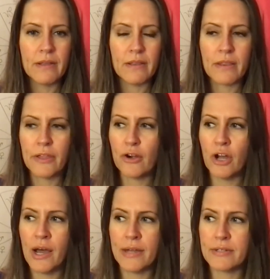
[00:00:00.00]
They're
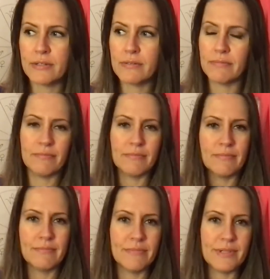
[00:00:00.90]
not
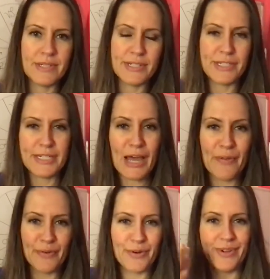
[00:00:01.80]

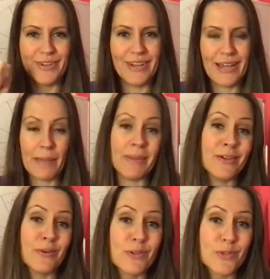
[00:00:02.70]
tethered. I mean,
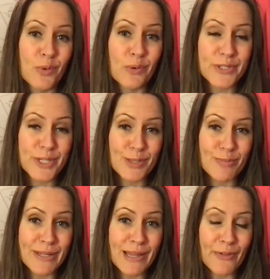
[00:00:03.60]
they're in a solar system
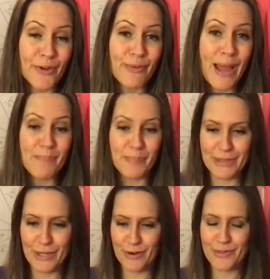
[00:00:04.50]
together, right? But
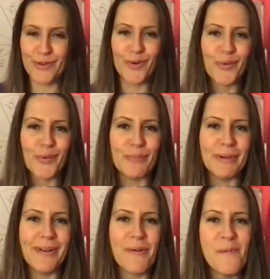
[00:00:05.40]
they're in their own orbit.